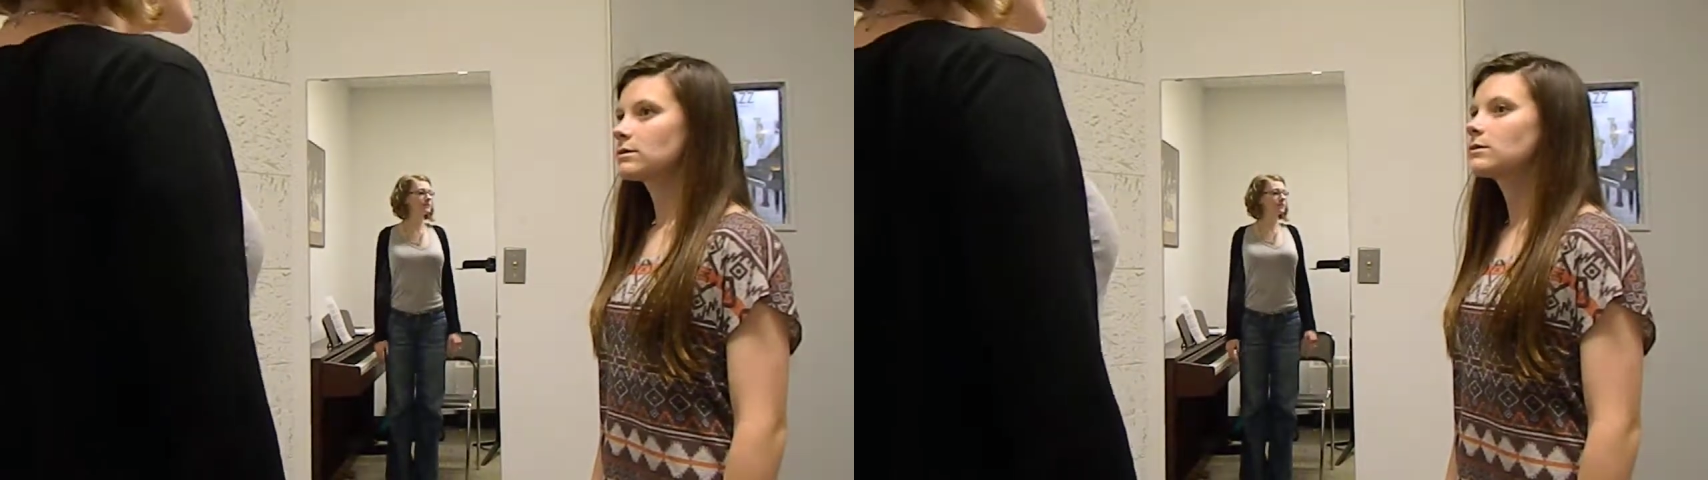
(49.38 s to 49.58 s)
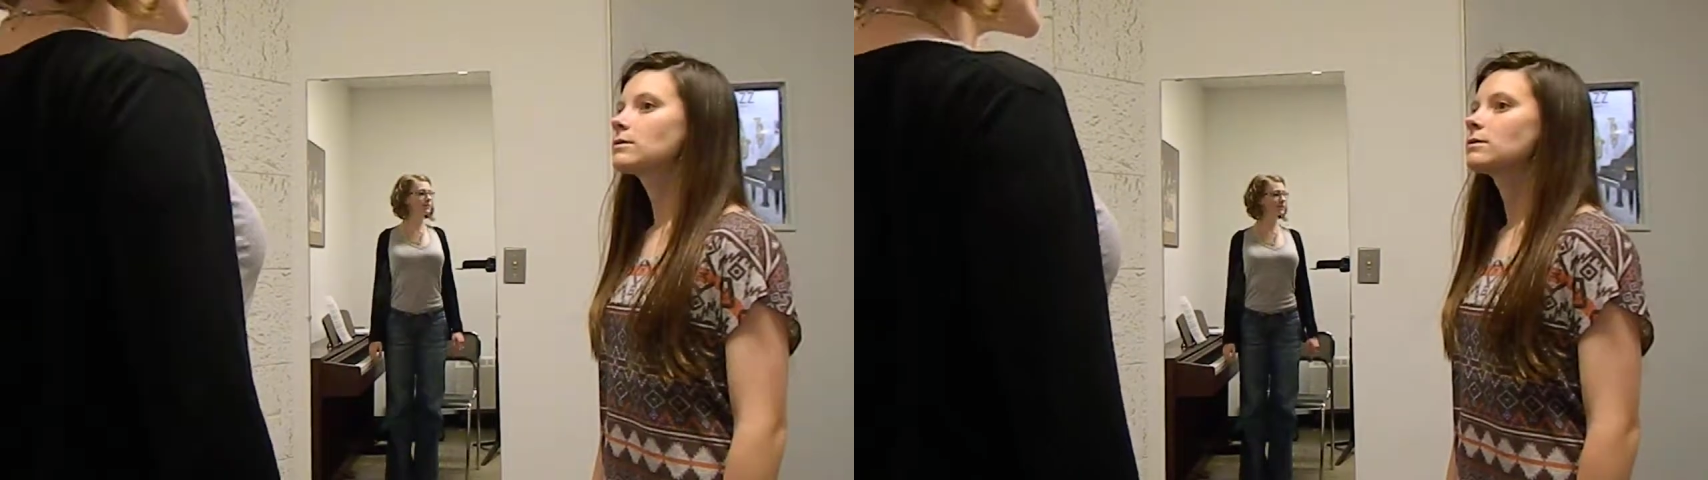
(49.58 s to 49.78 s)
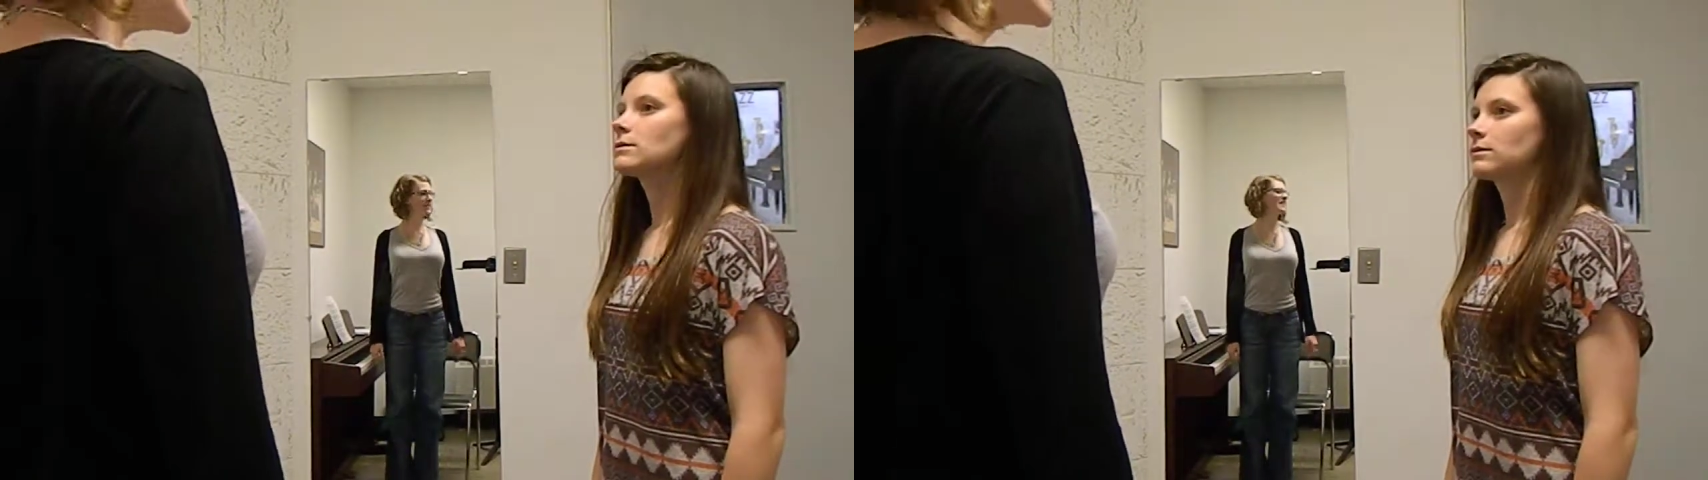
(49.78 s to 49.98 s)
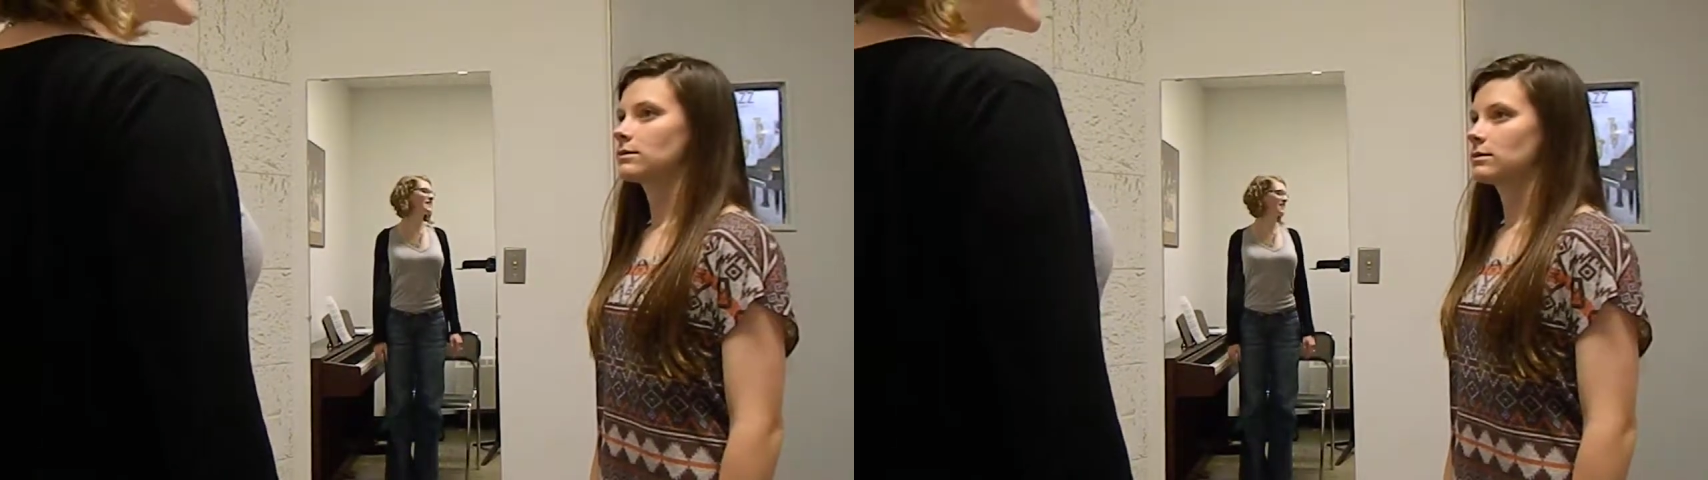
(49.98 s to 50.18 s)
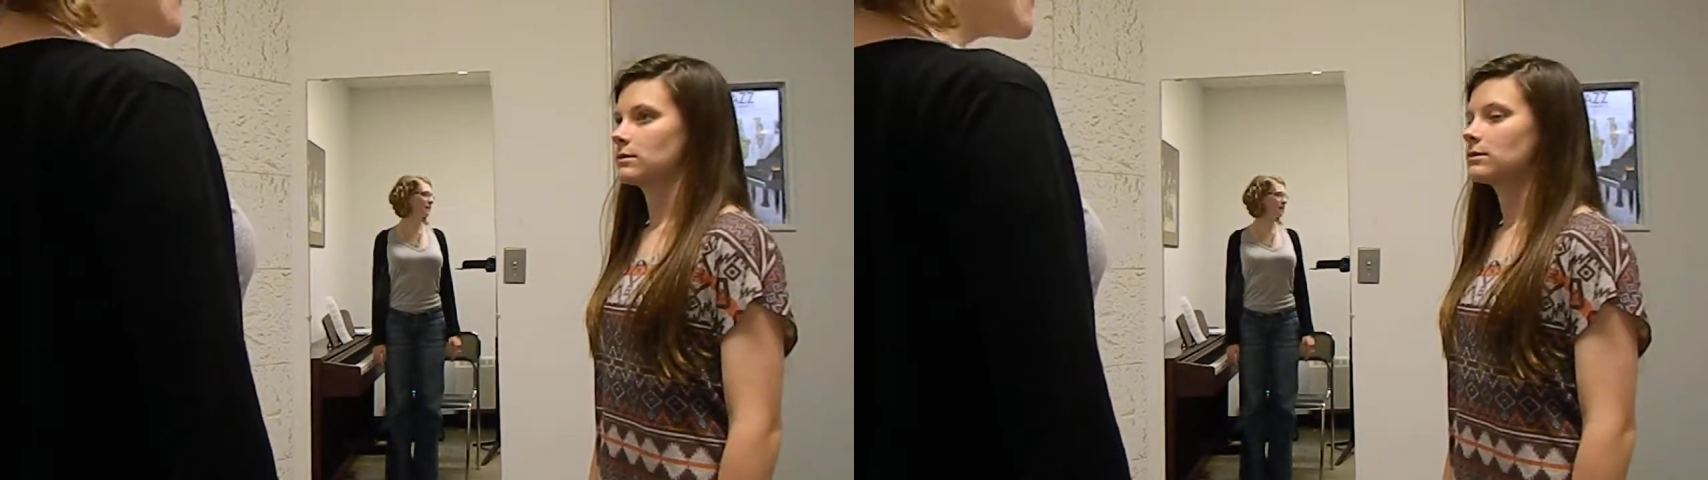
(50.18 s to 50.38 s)
don't stick
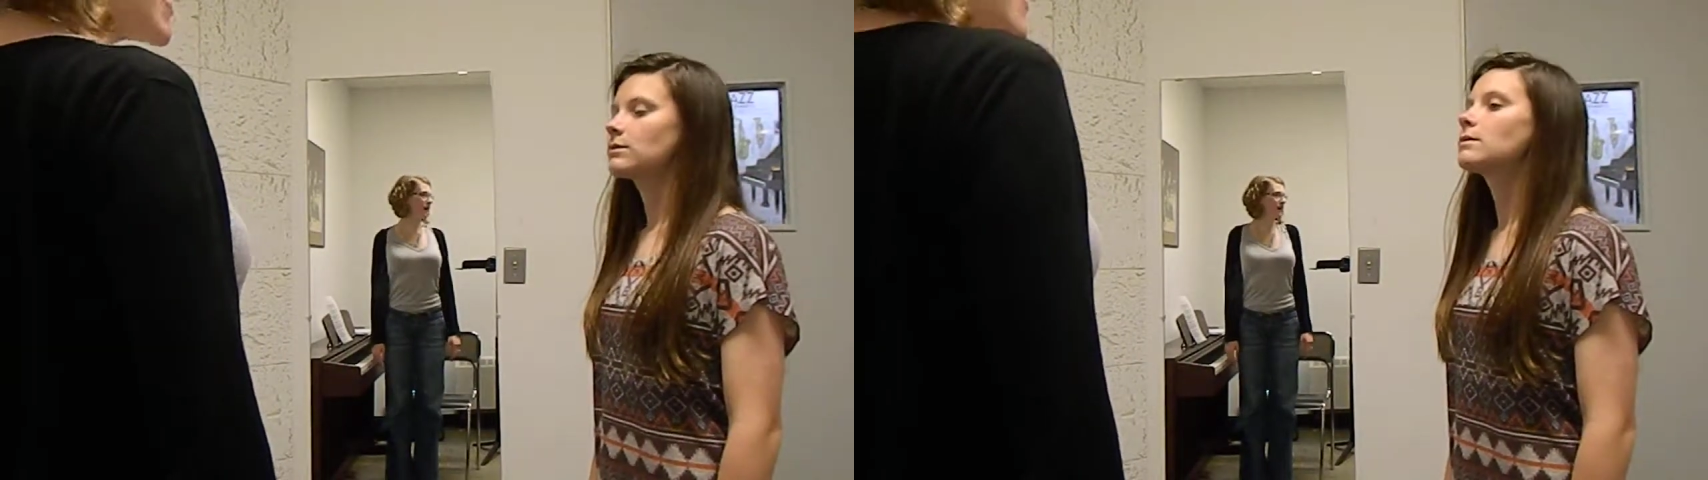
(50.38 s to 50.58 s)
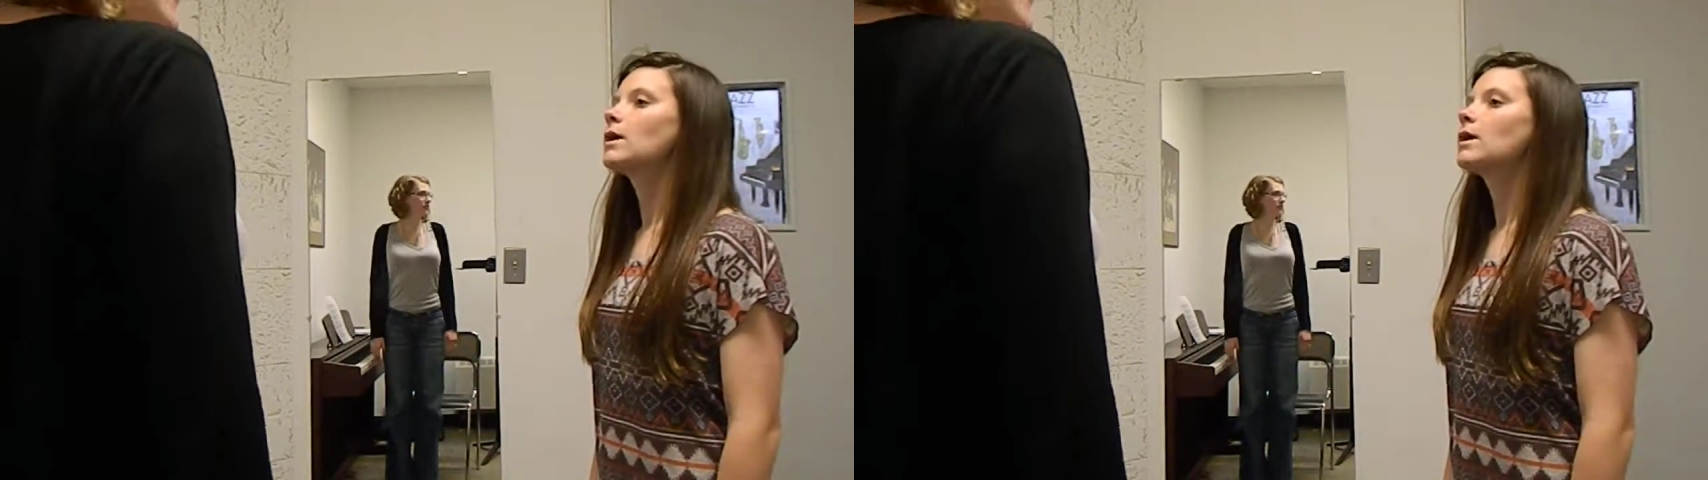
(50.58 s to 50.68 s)
them back.